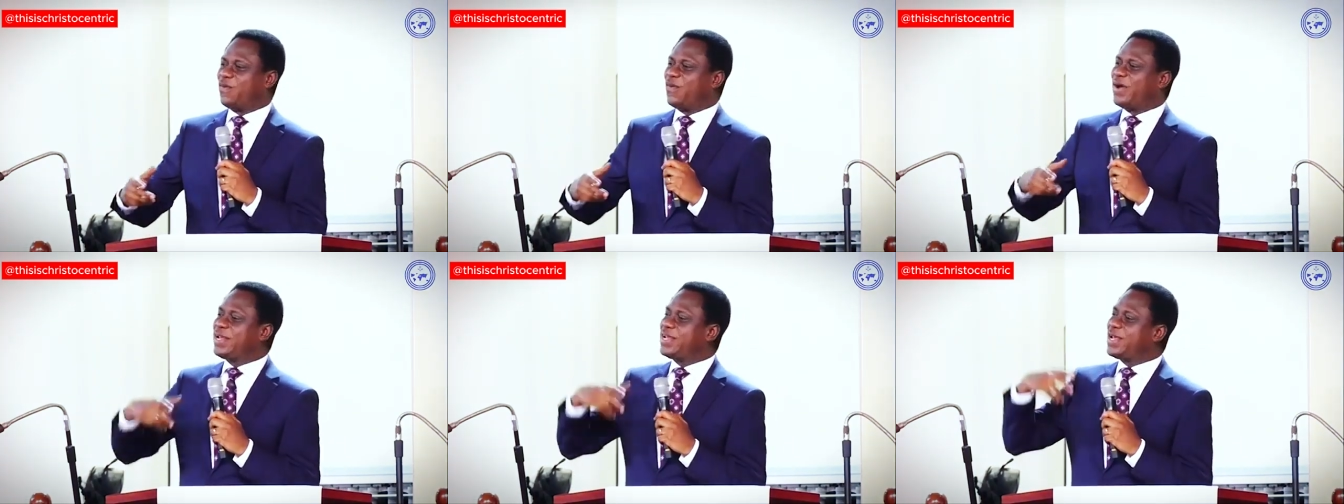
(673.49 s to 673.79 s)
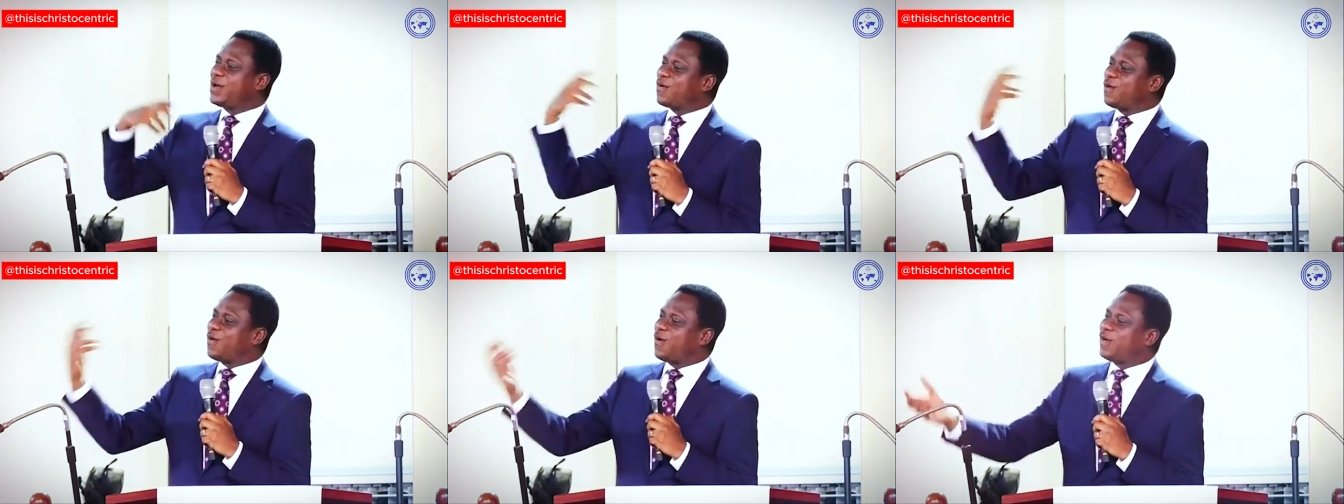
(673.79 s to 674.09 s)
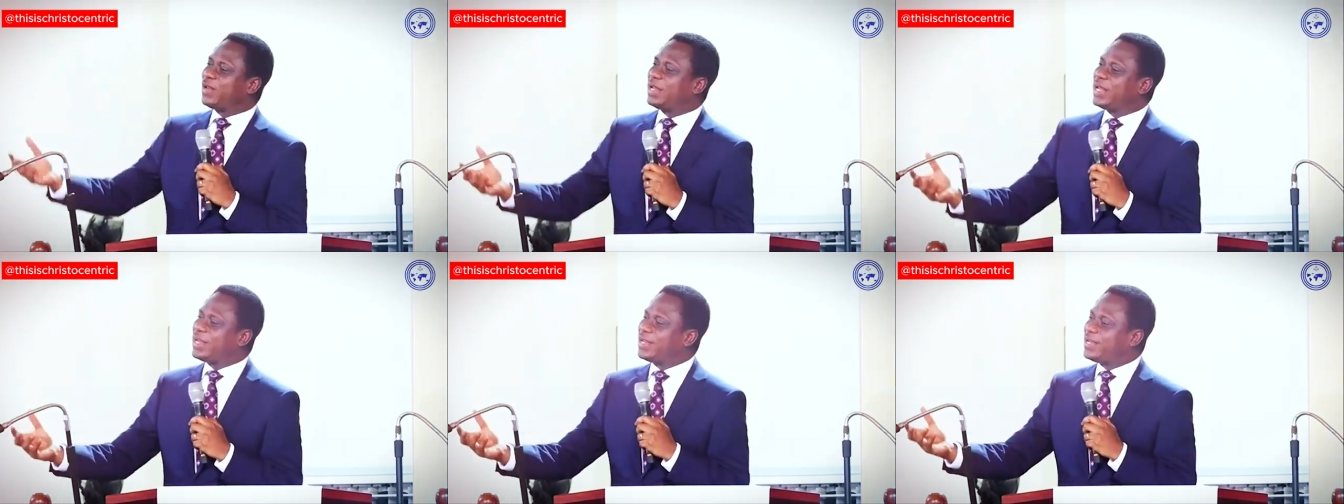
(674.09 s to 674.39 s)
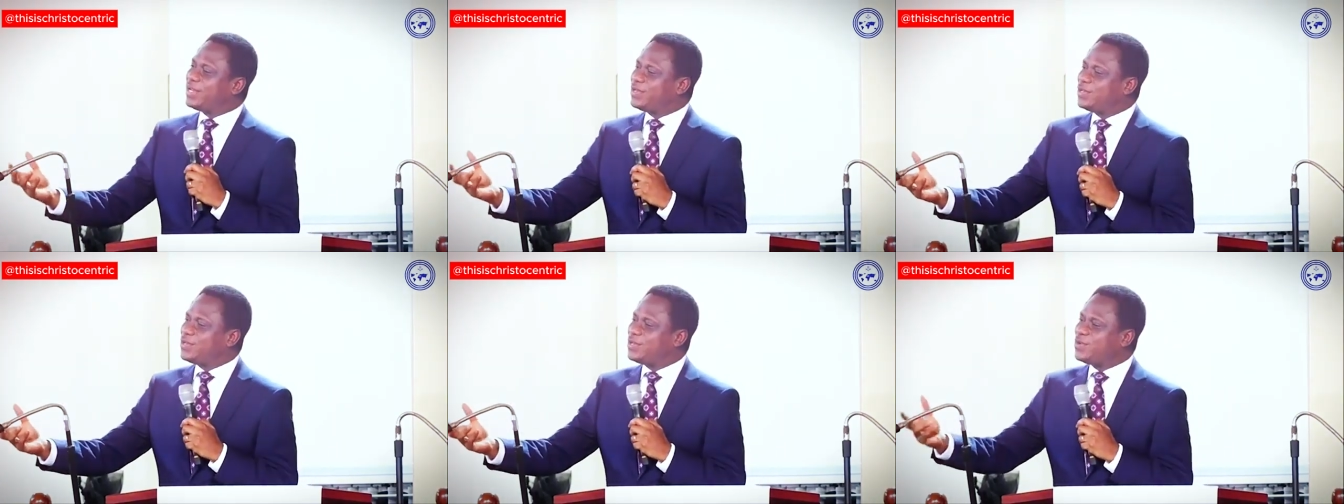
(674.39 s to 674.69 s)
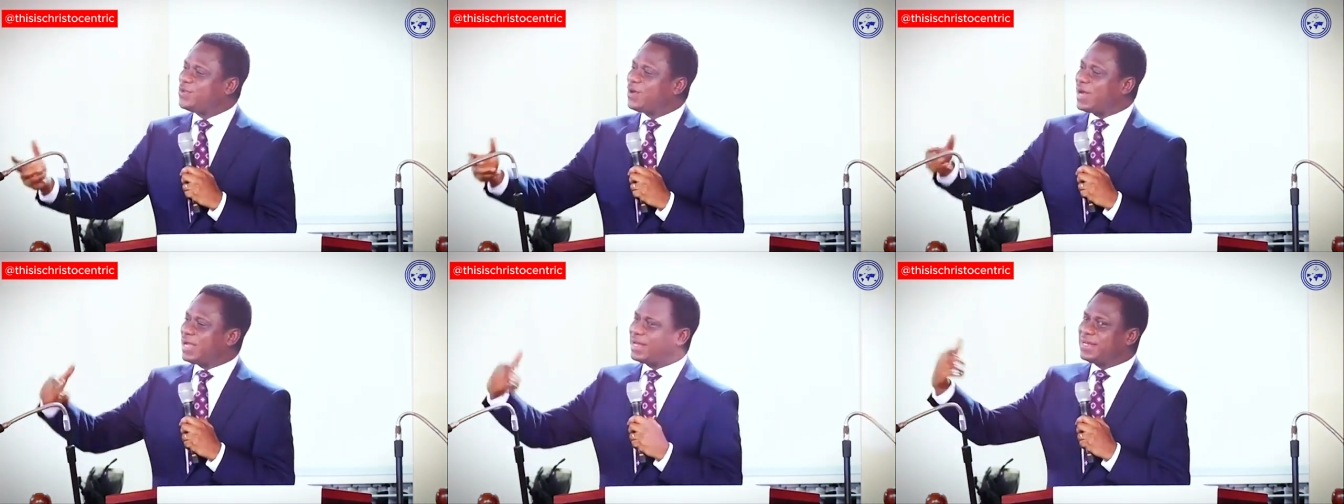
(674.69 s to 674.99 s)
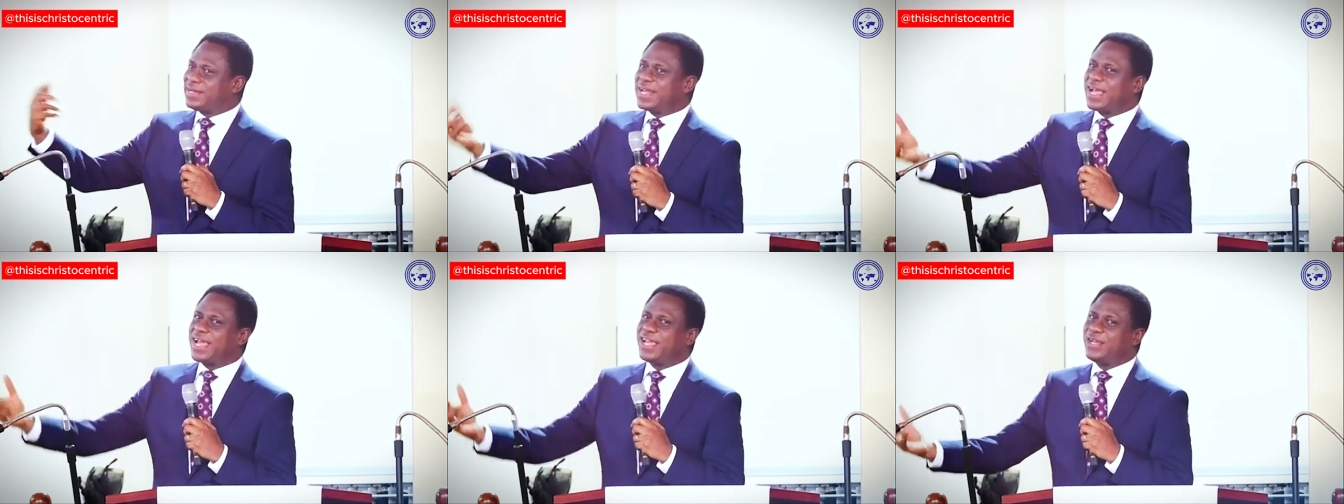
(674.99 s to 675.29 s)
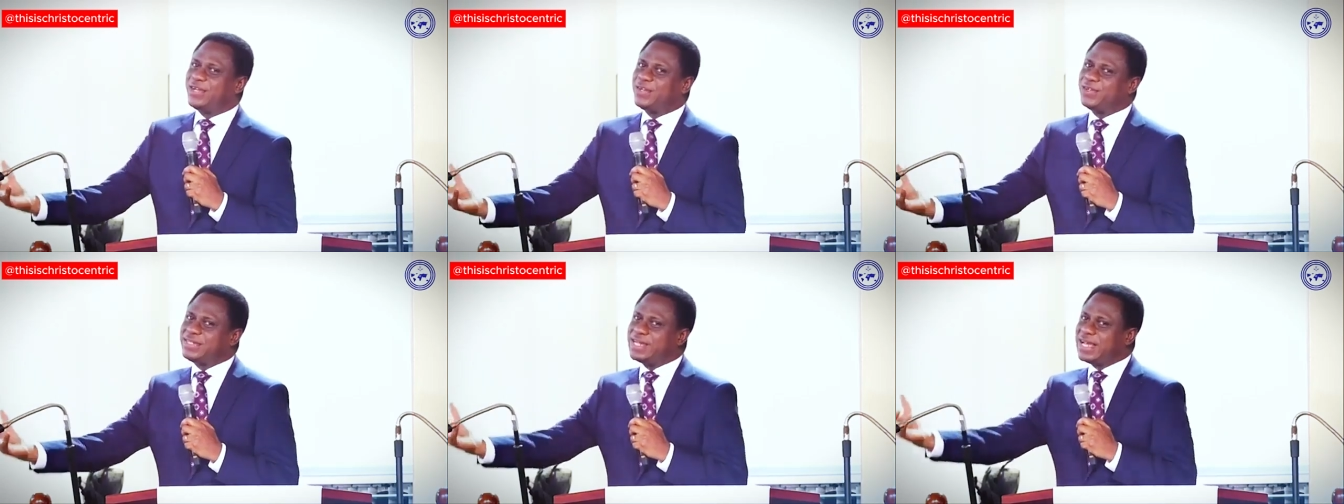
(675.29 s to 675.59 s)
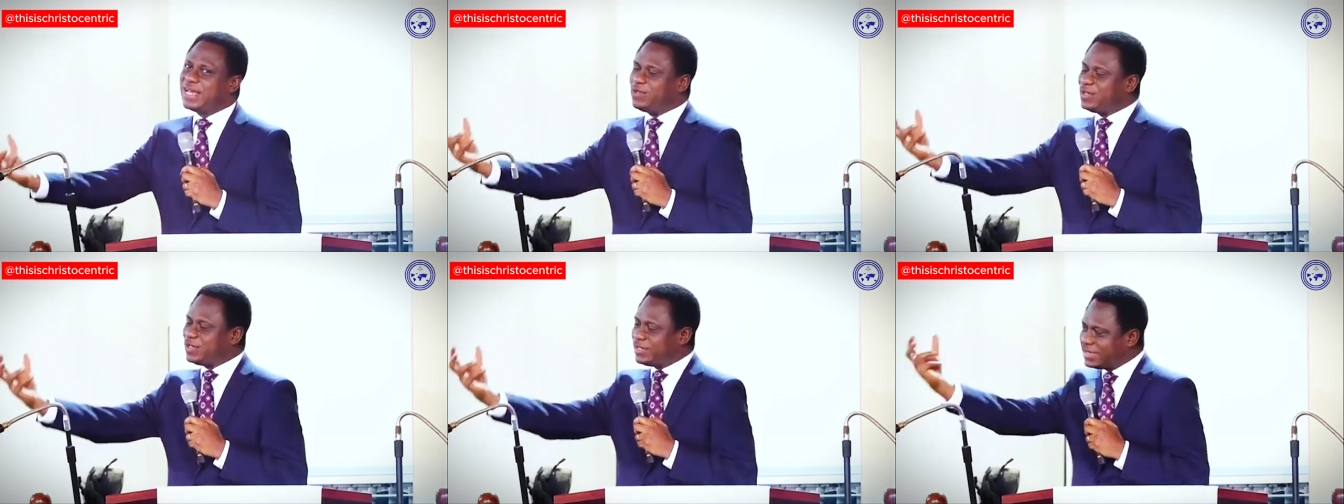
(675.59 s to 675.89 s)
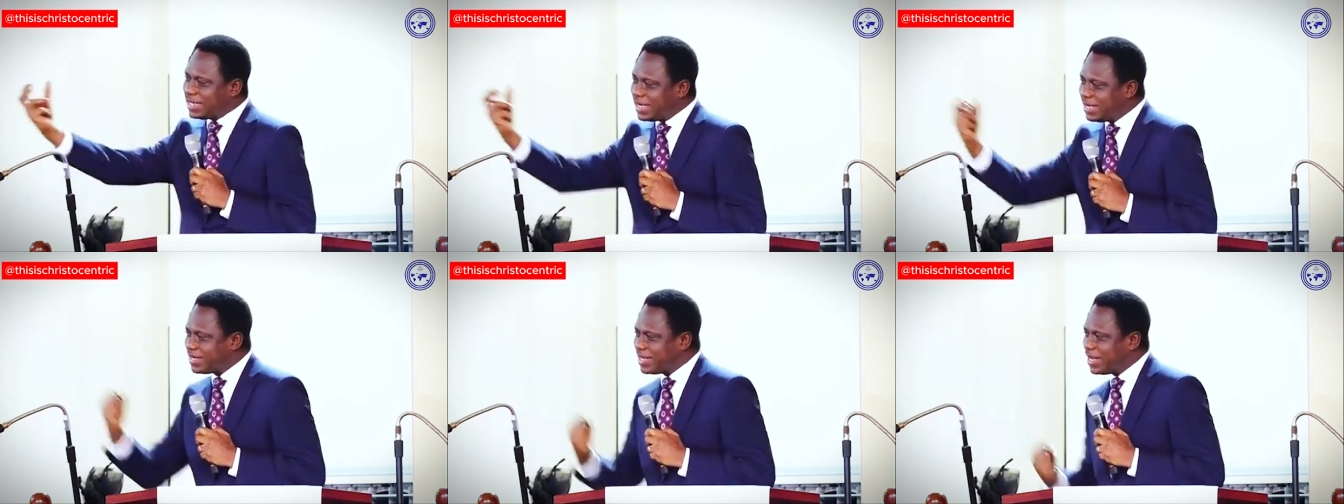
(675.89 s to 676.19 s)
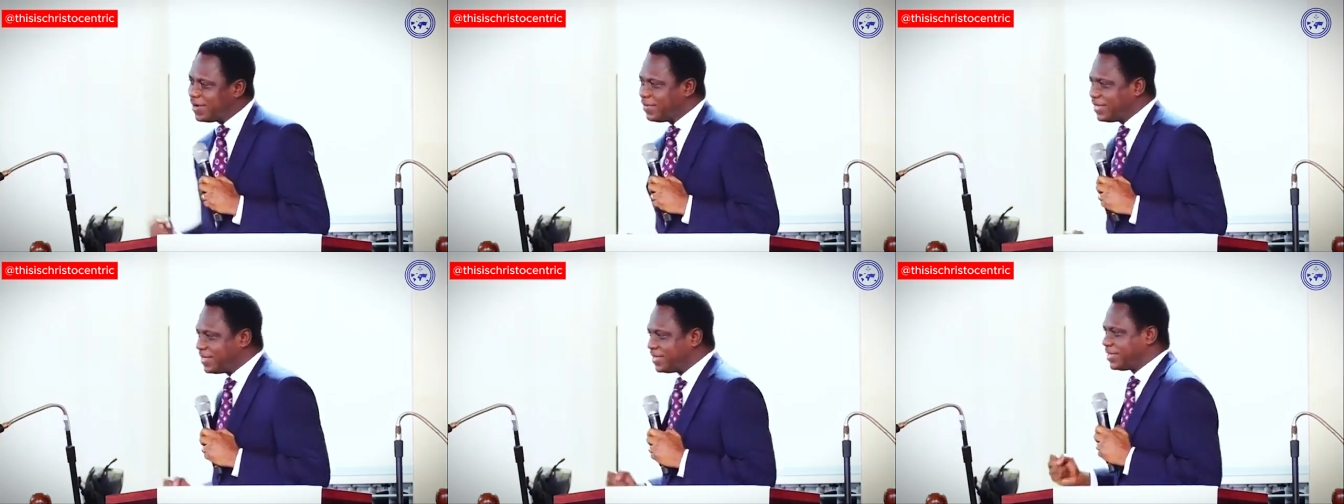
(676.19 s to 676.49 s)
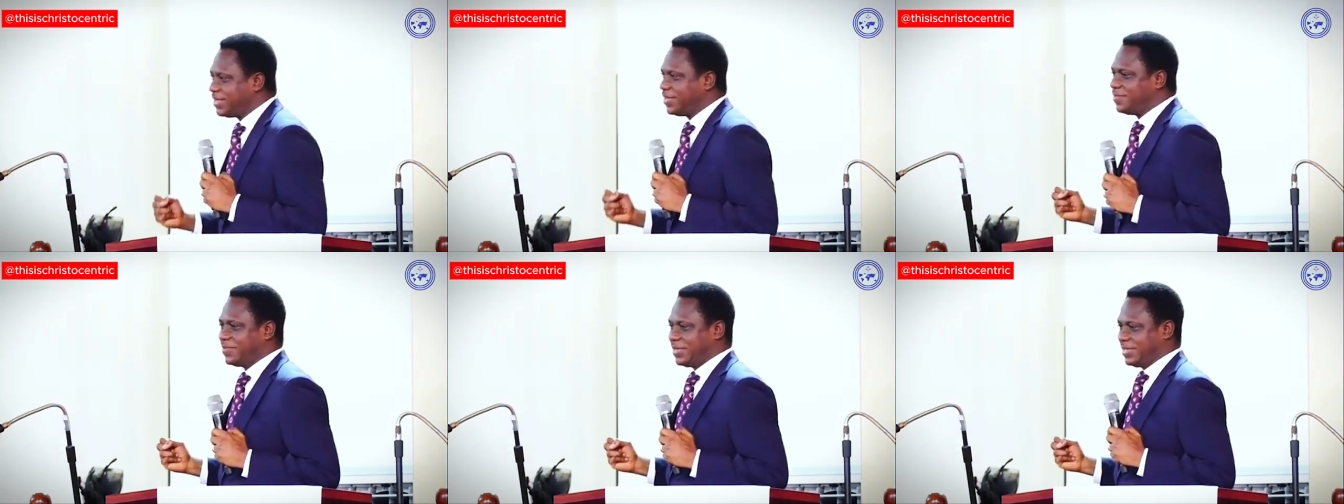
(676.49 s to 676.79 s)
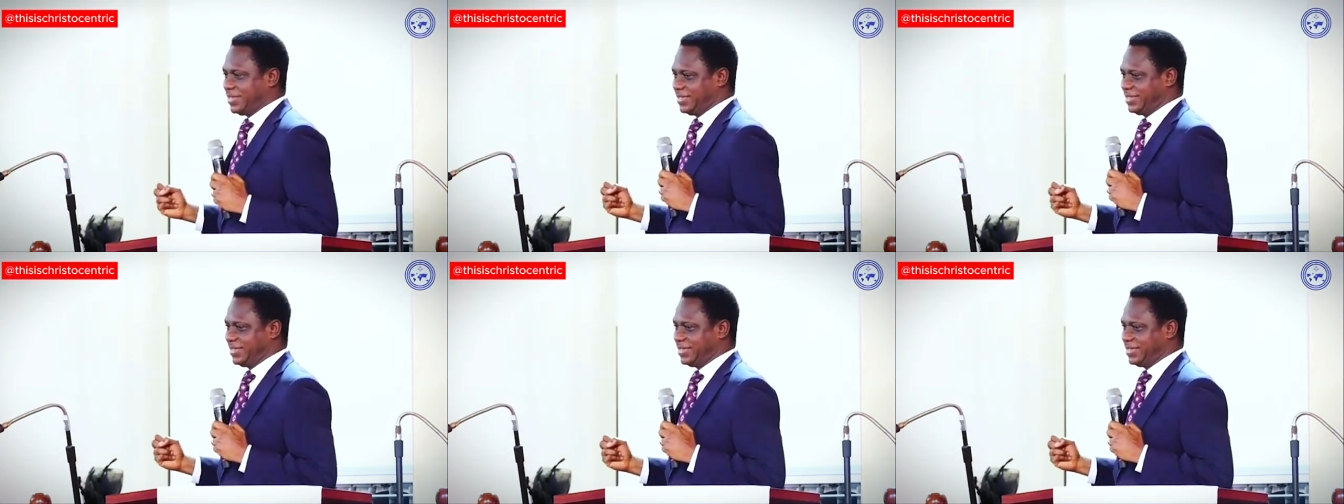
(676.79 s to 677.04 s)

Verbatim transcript: when they call and you are there, you, you take the receiver.